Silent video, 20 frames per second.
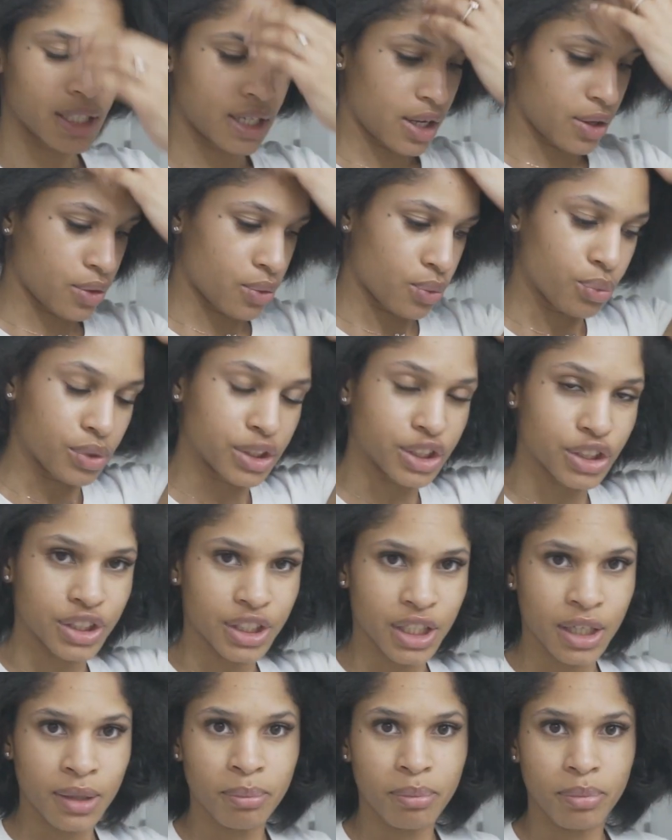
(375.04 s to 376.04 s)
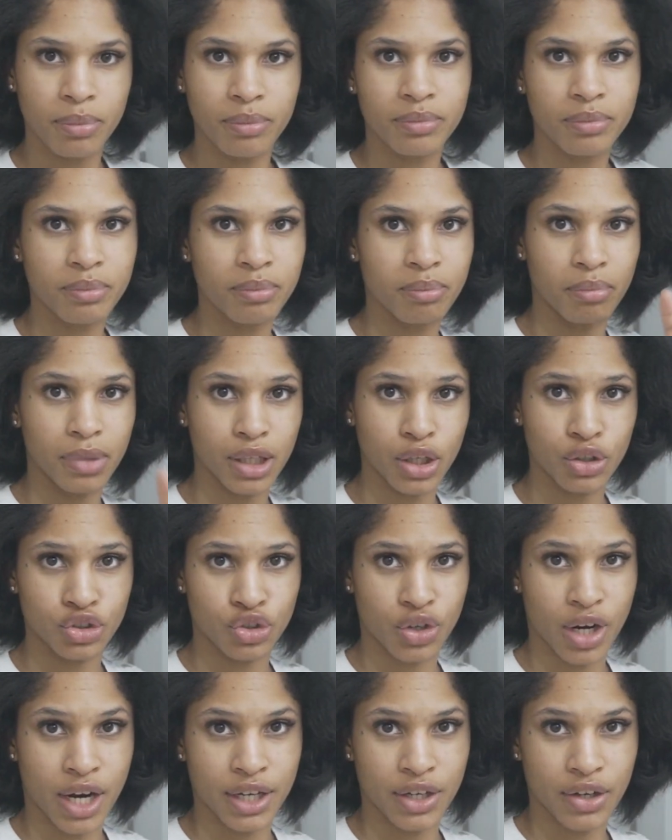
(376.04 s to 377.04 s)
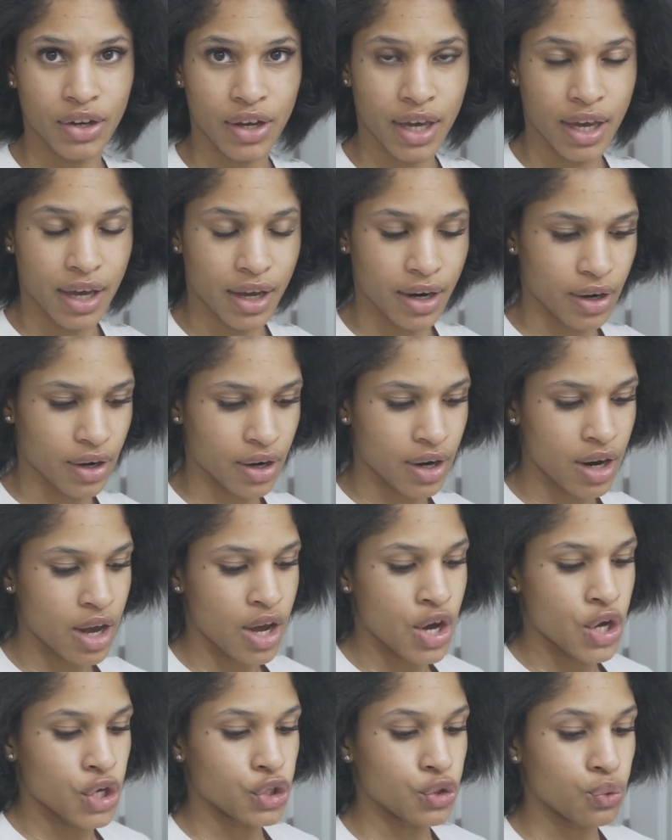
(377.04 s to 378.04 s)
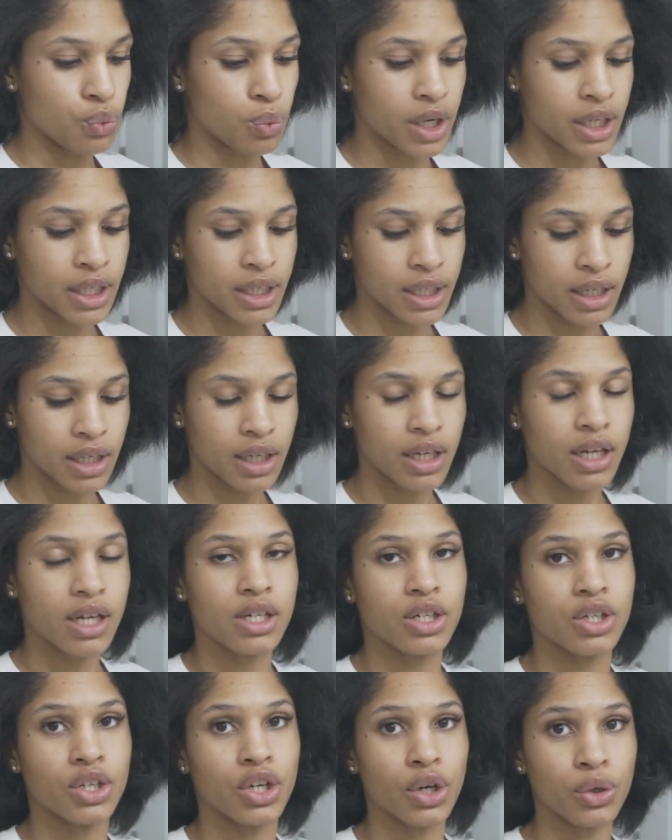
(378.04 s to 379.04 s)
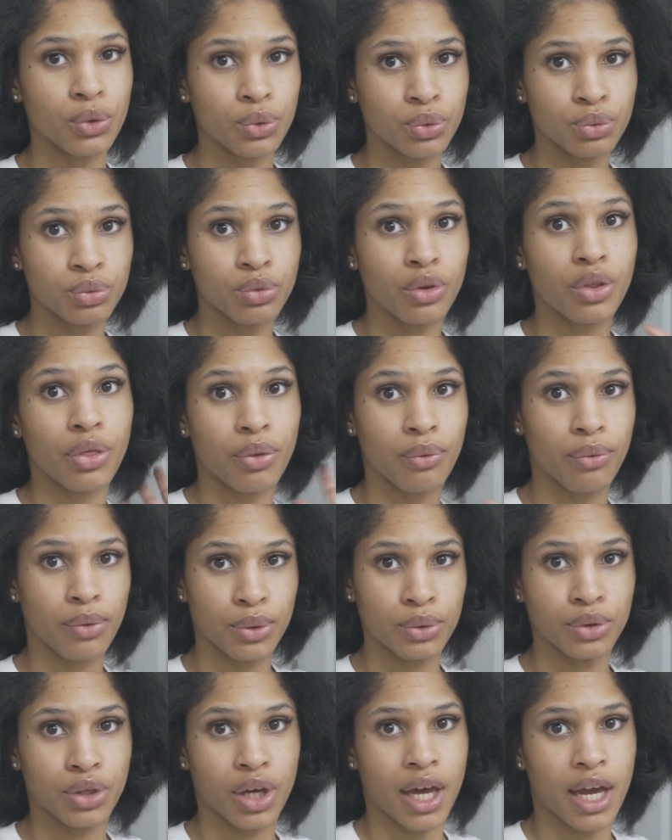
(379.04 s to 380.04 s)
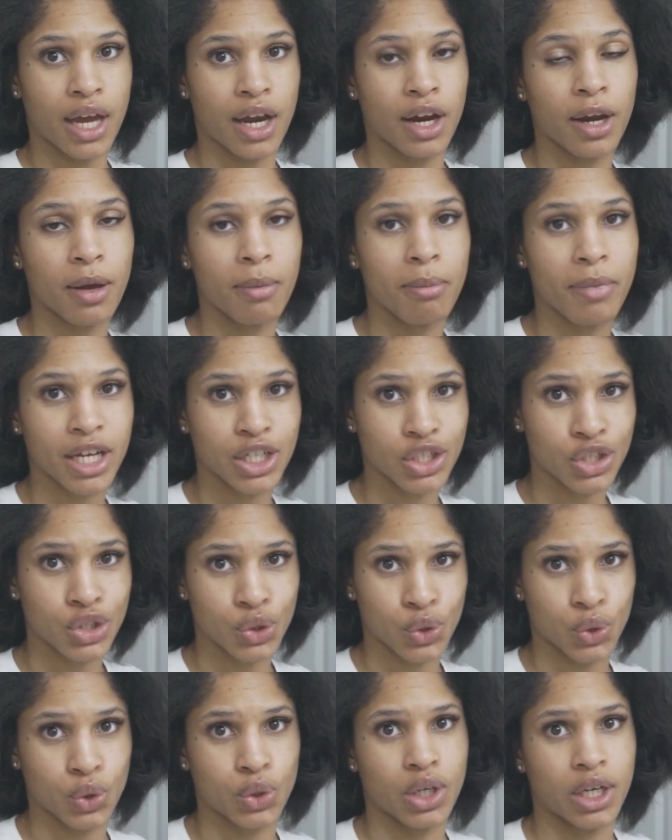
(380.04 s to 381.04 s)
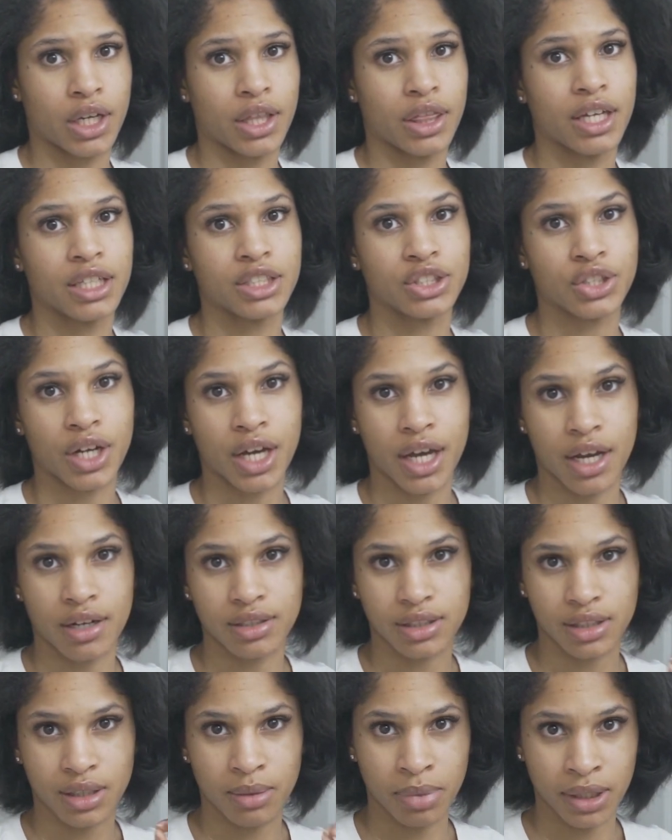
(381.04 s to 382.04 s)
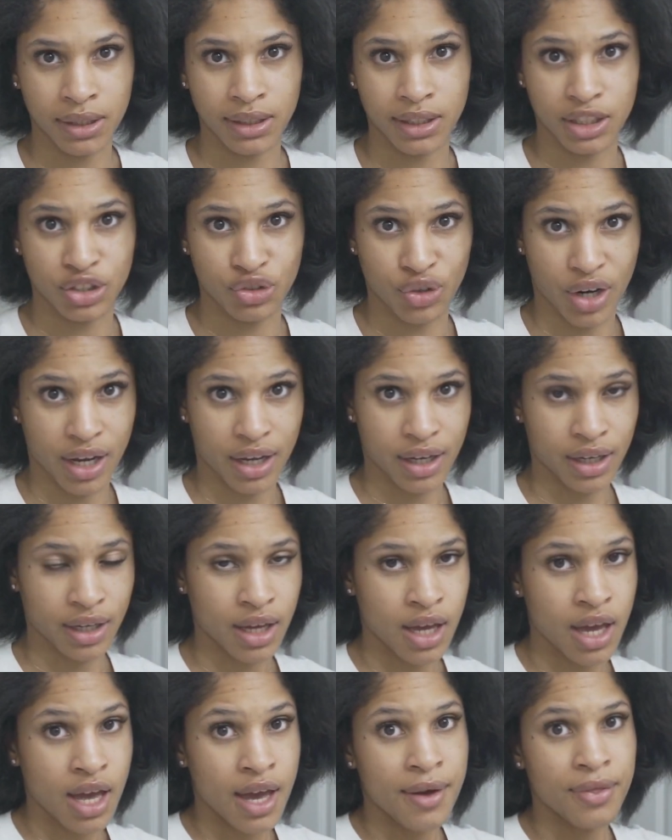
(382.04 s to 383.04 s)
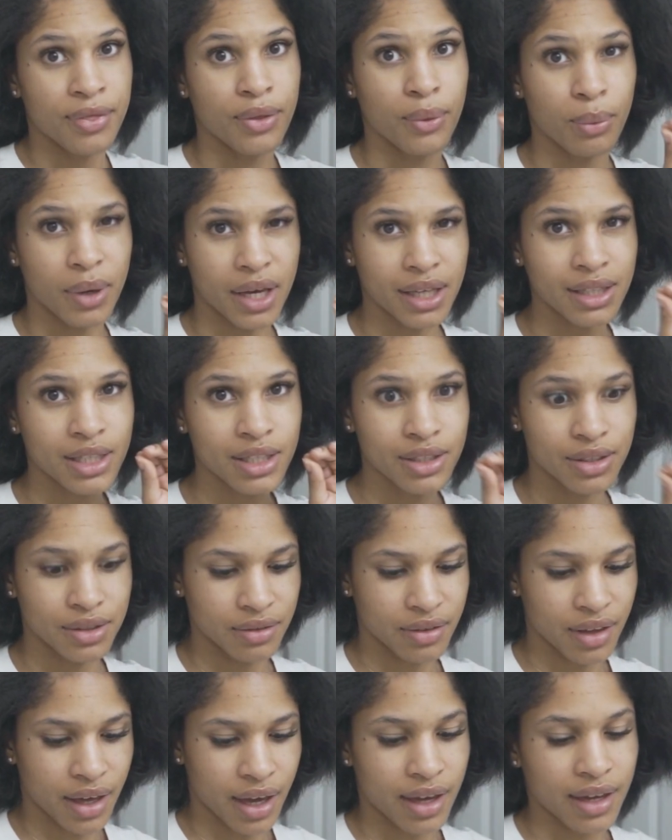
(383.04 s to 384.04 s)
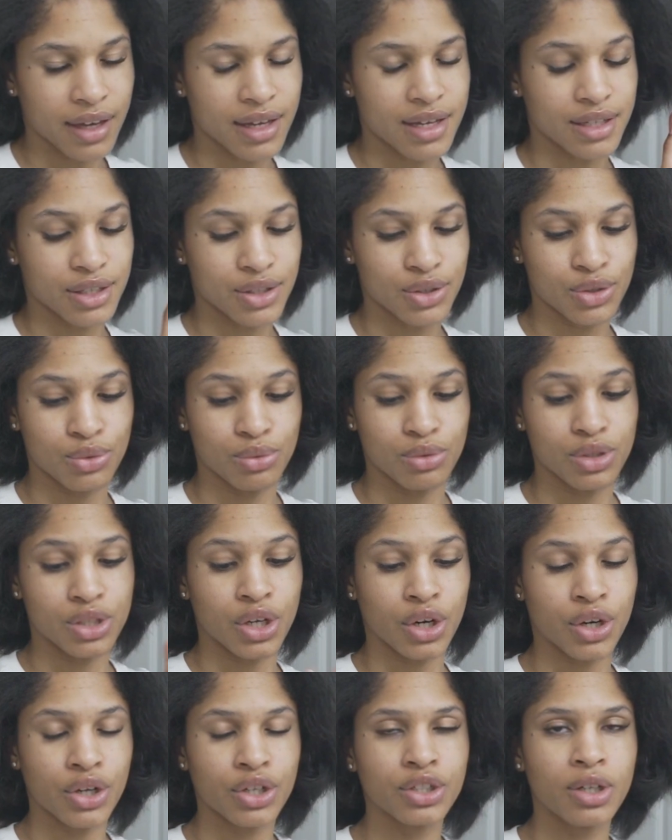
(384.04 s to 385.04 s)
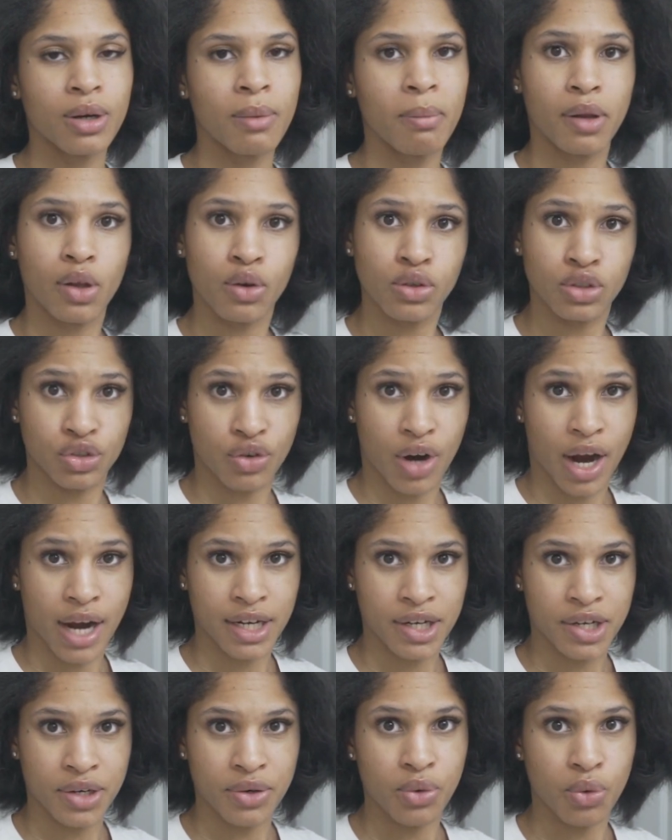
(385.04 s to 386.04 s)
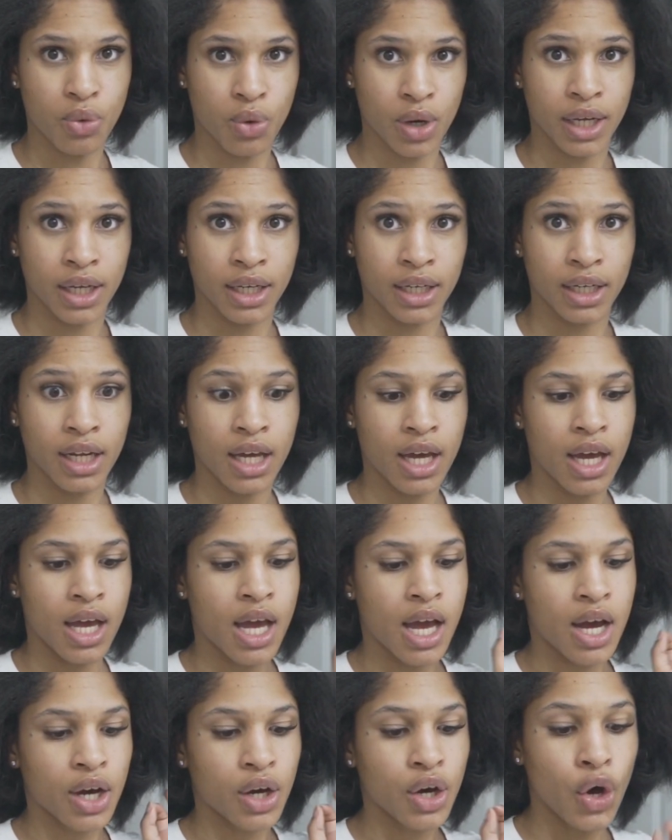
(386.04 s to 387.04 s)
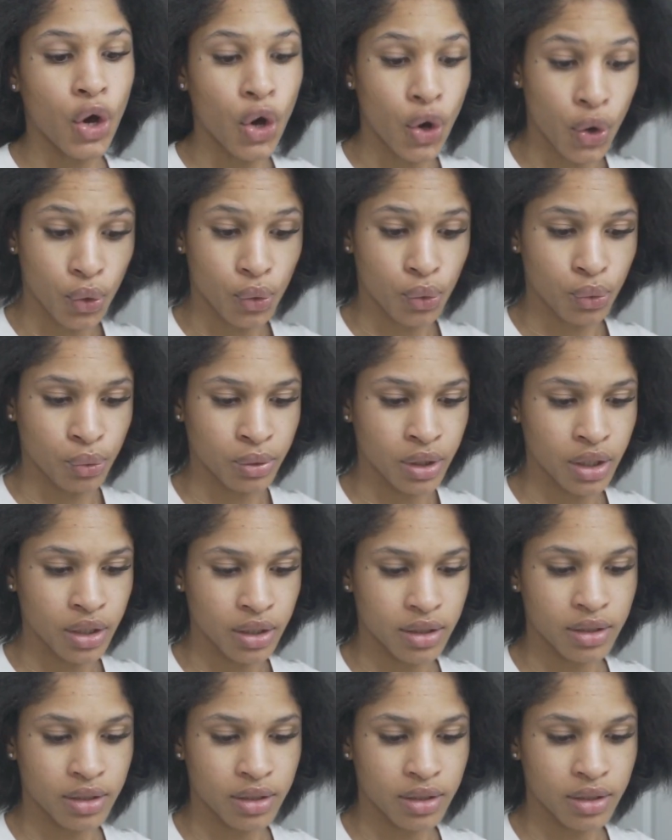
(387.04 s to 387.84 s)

note, when you're done blow drying your hair, you want to go through your hair and make sure that your hair is completely dry. The way to do that is to turn your blow dryer on cold.